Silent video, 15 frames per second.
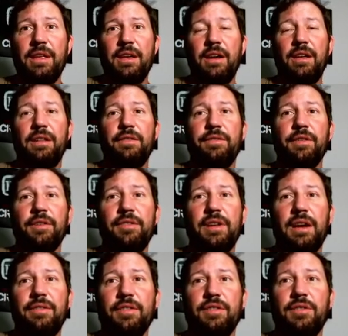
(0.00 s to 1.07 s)
In the first
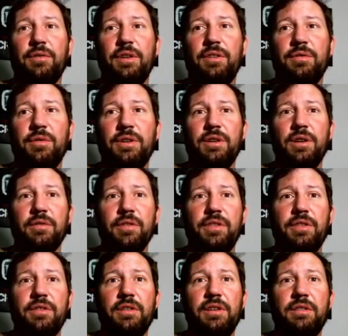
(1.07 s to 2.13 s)
half of 2020, over
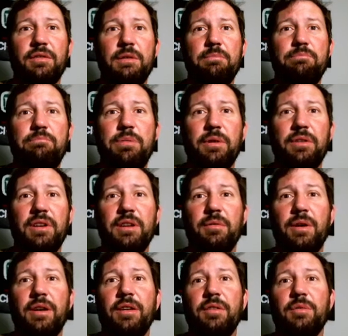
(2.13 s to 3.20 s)
33 billion
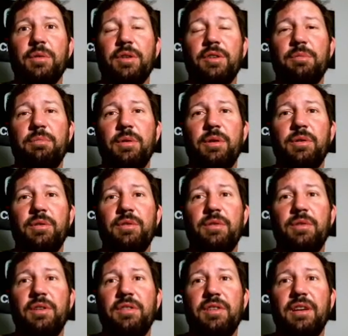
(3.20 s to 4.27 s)
records were exposed
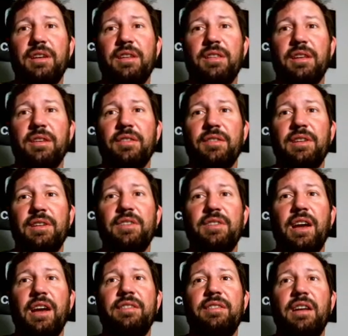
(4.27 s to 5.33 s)
due to data thefts. Even
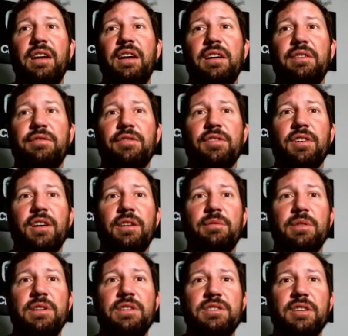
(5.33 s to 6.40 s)
identity fraud
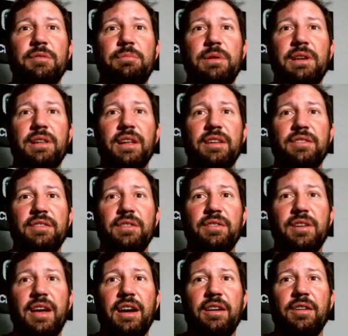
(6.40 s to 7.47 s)
reached its peak last year as
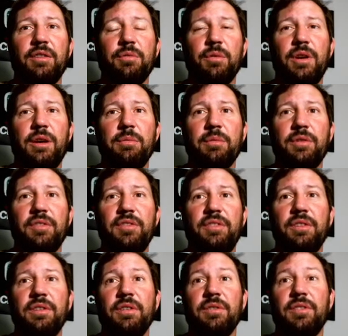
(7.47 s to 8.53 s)
hackers were able to
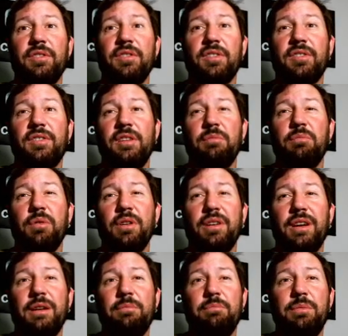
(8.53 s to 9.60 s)
steal over
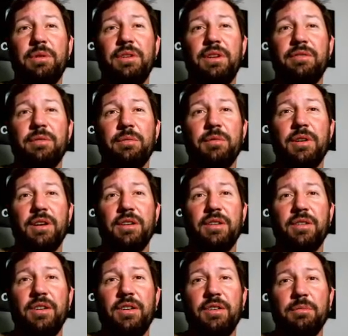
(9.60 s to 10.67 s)
16.9 billion from credit
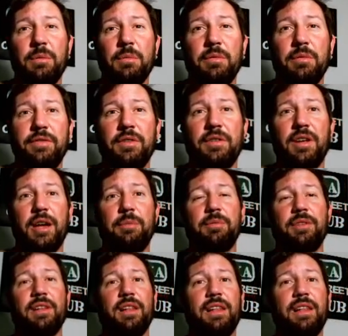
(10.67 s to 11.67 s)
cards, mobile phone apps, and the